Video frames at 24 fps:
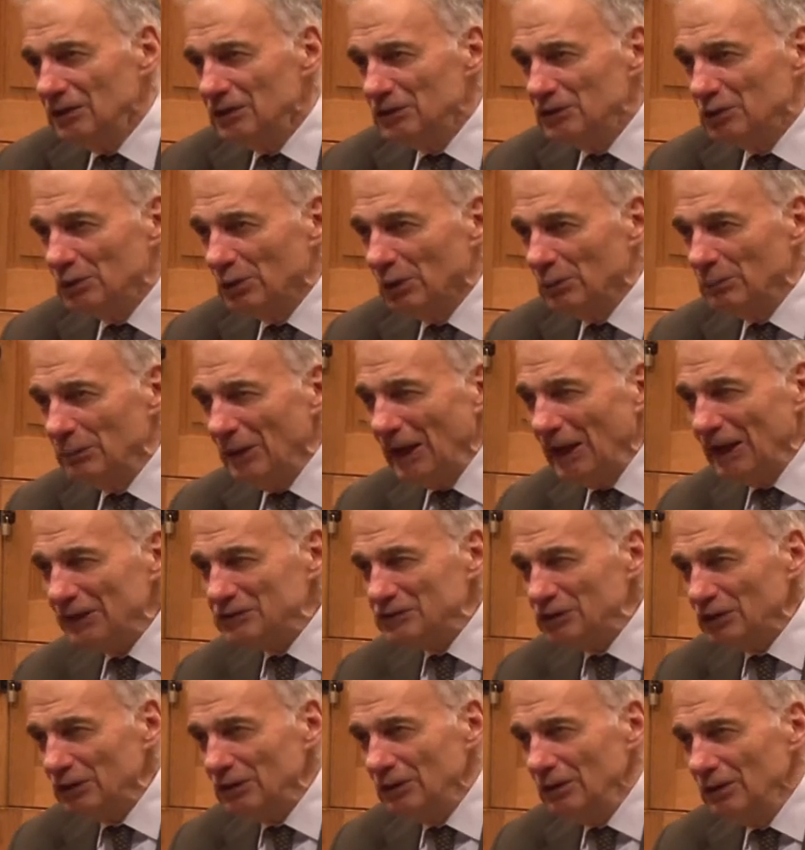to
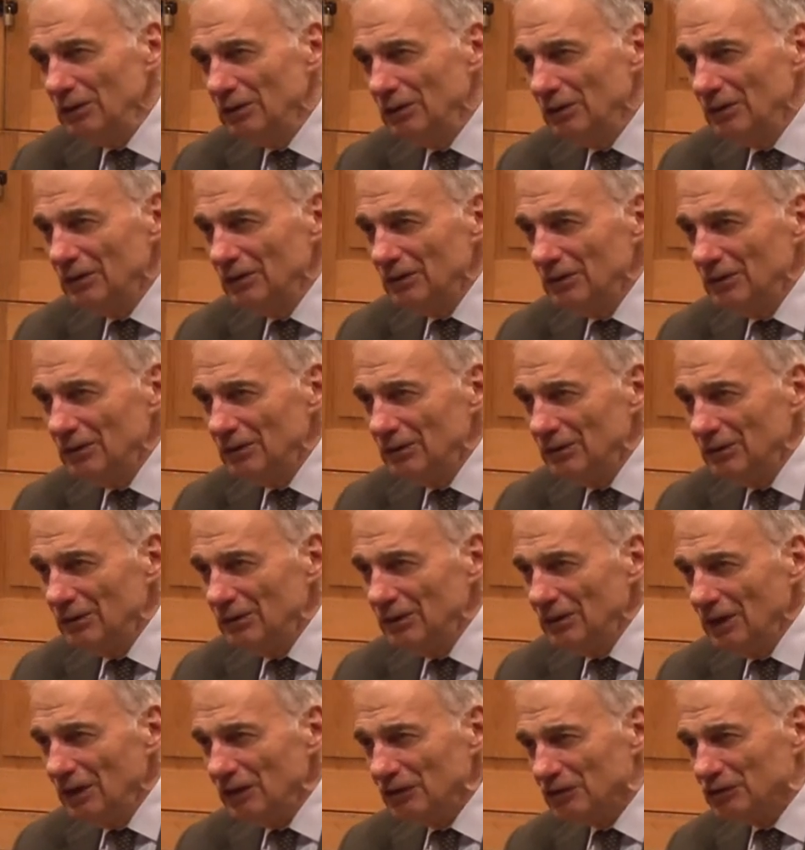imagine
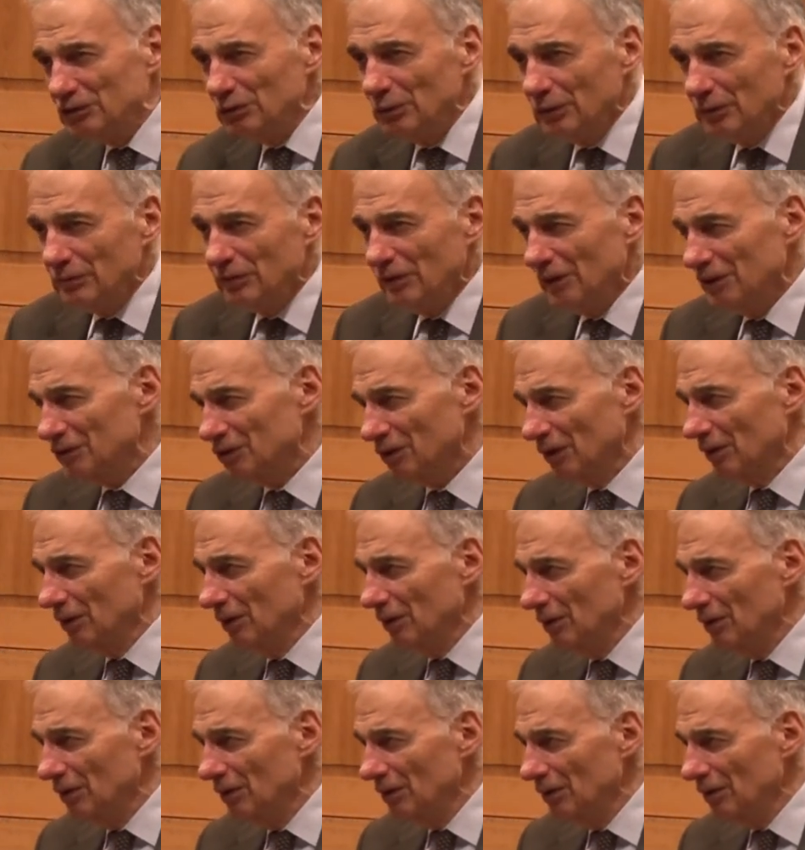is to envision.
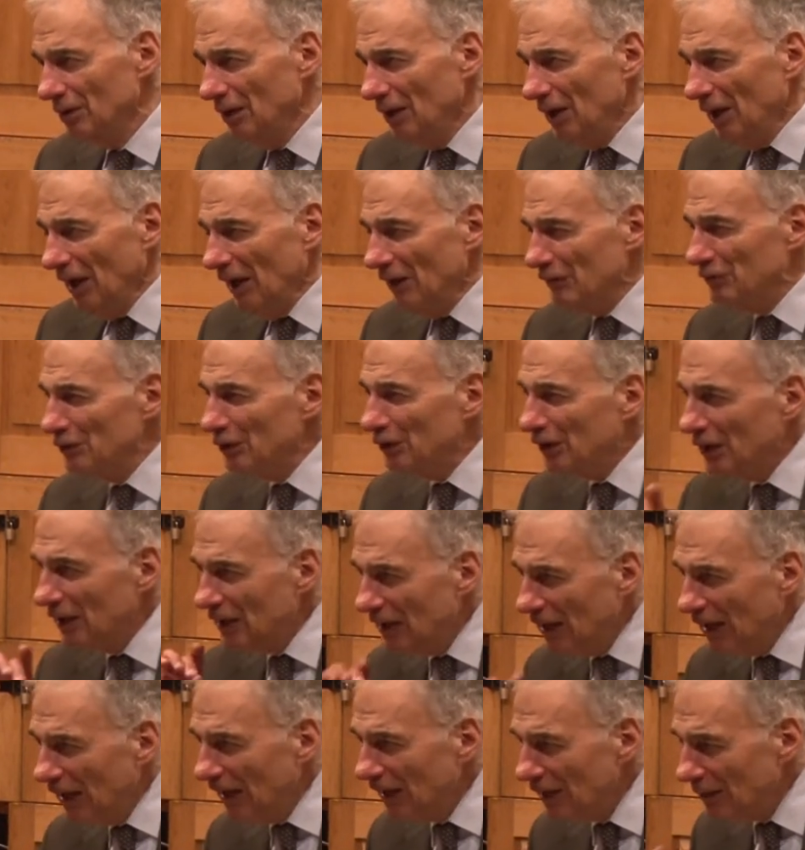If you
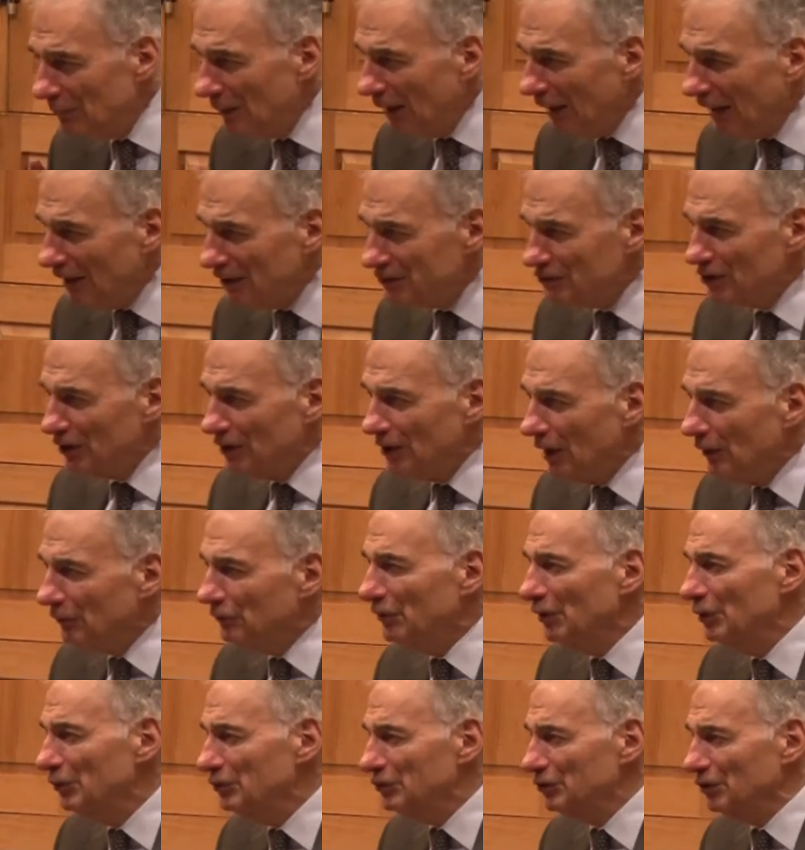cannot imagine a
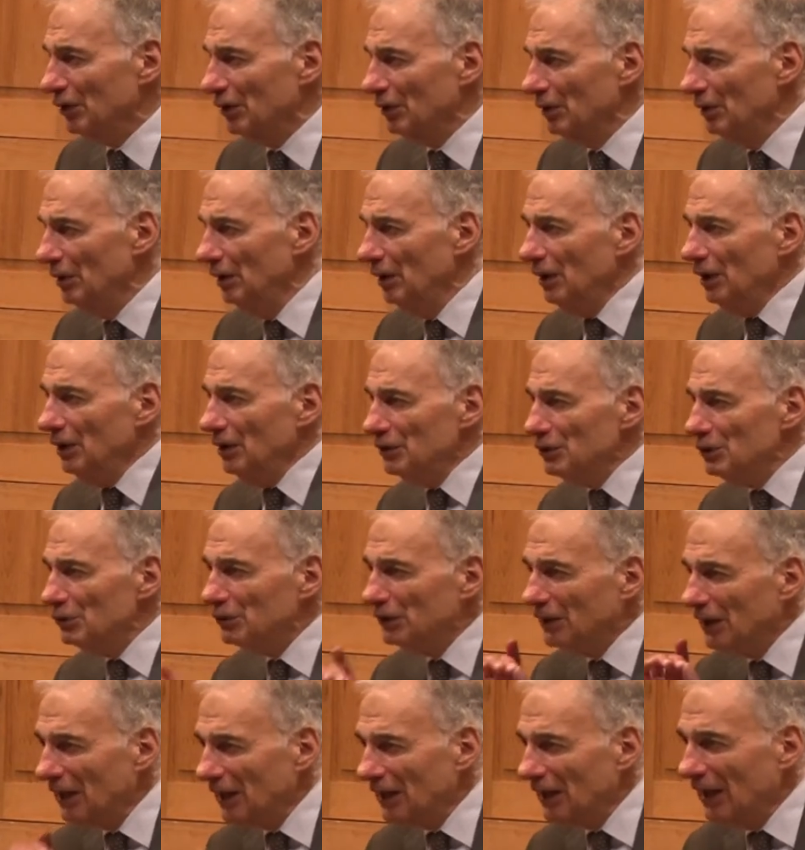future, you
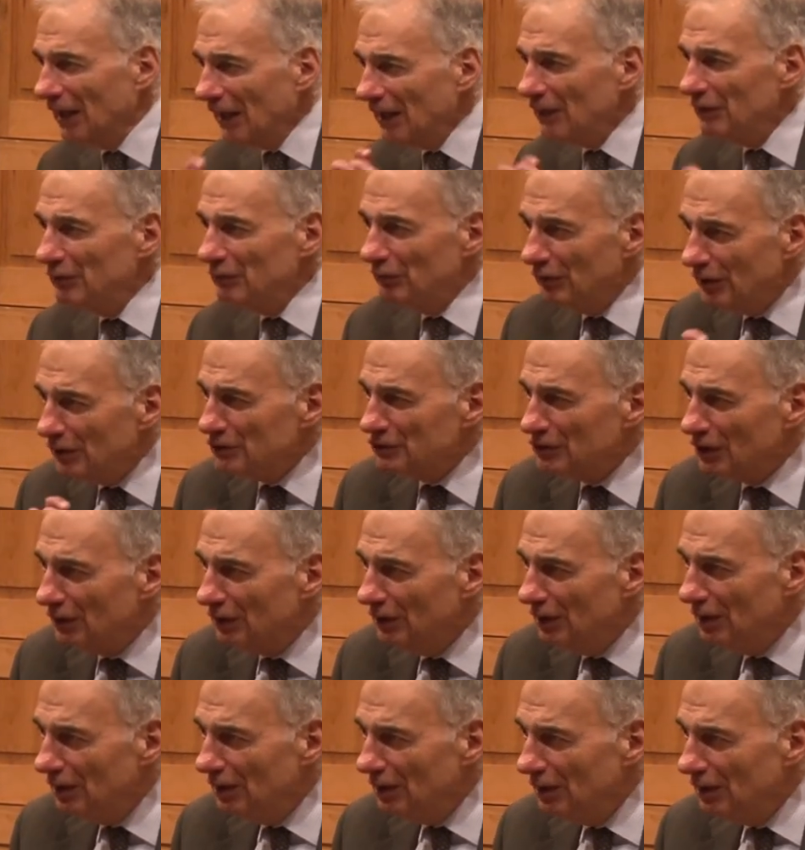cannot envision
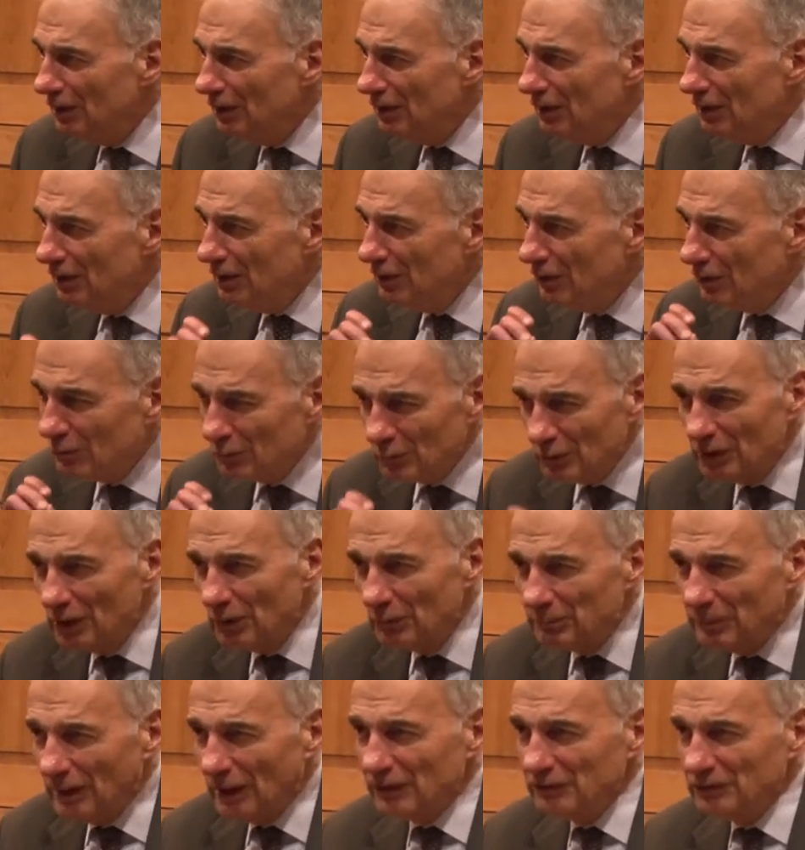real
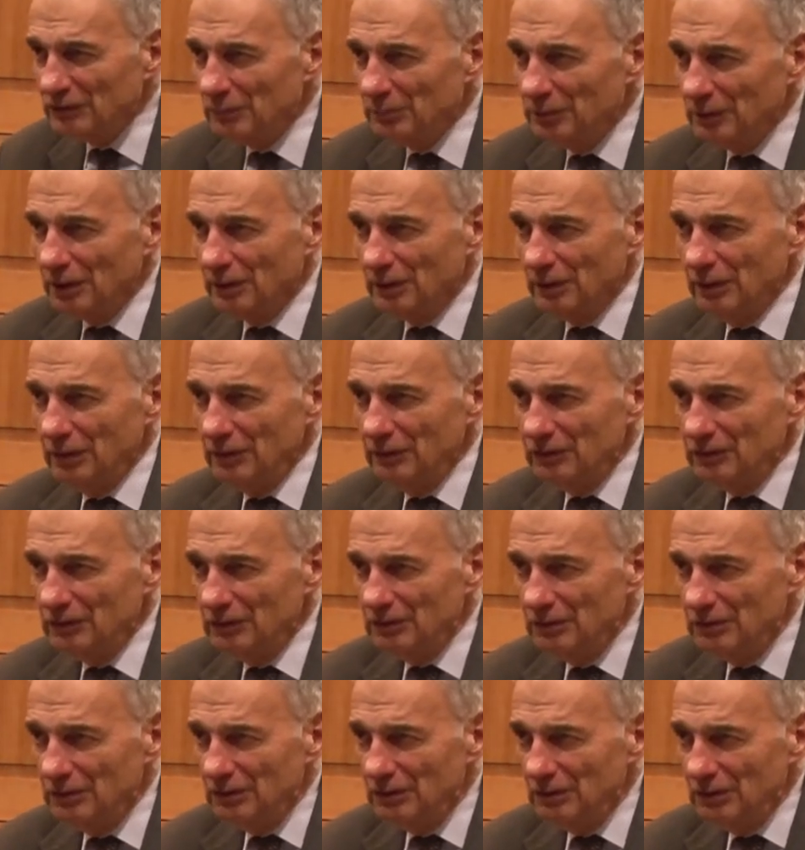possibilities.
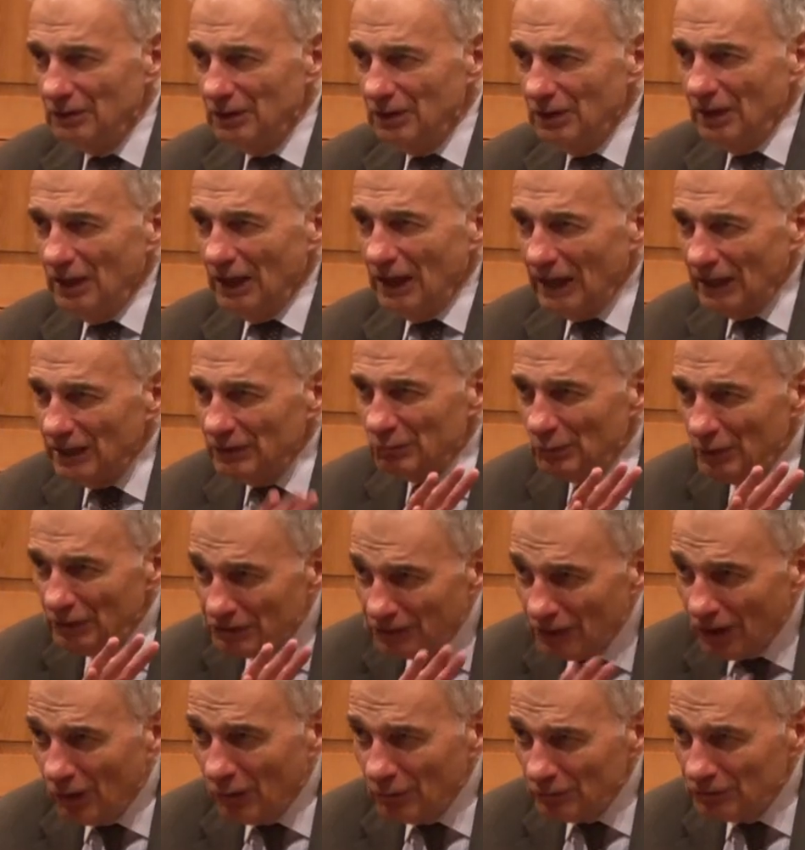And we
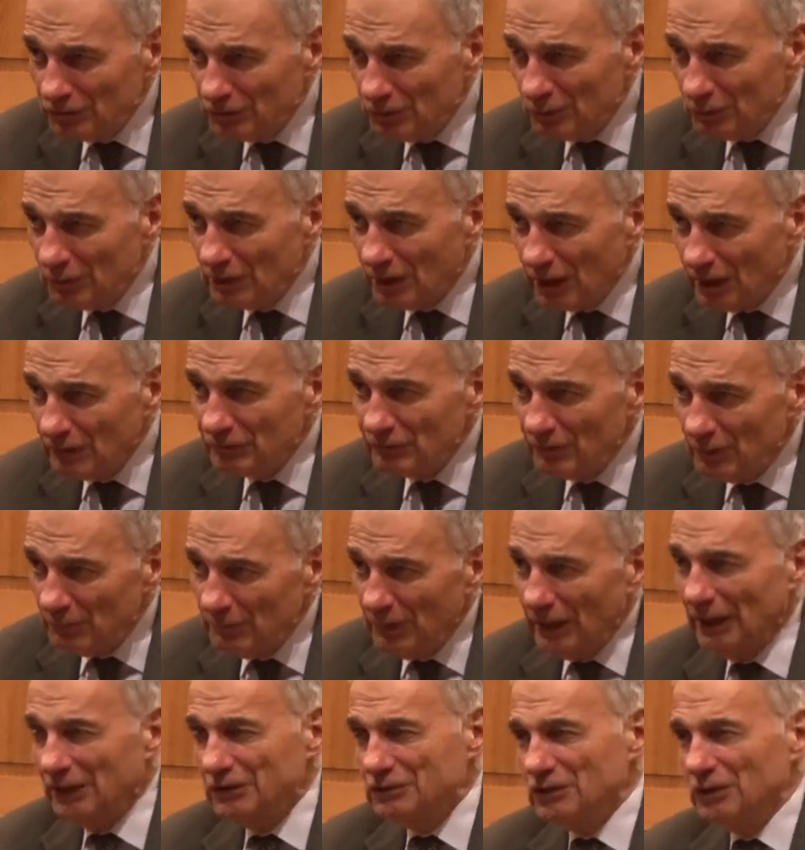don't do enough
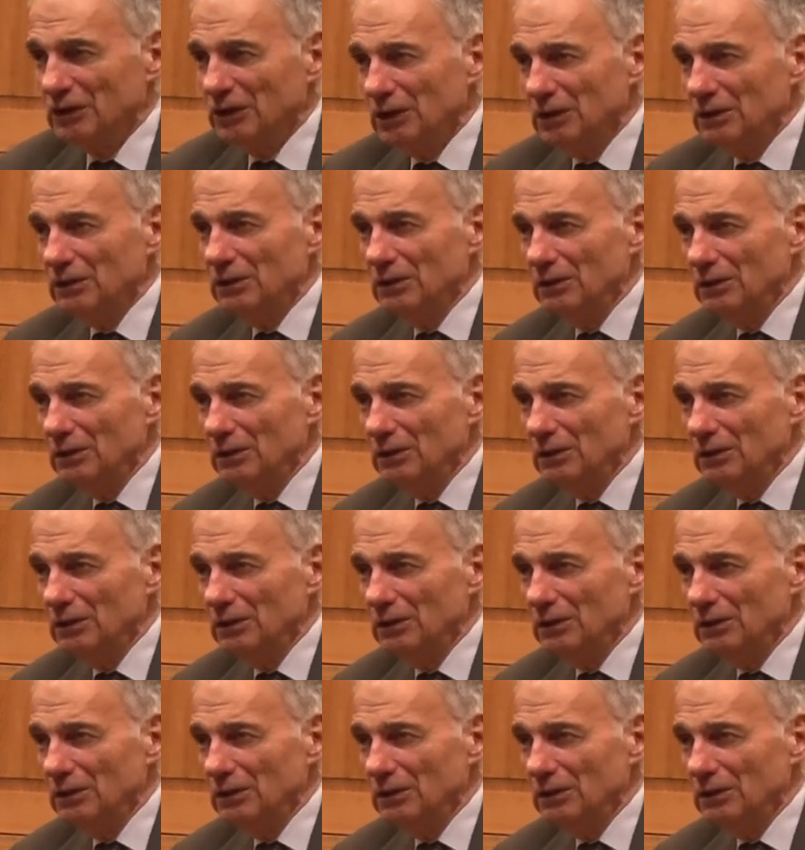imagining.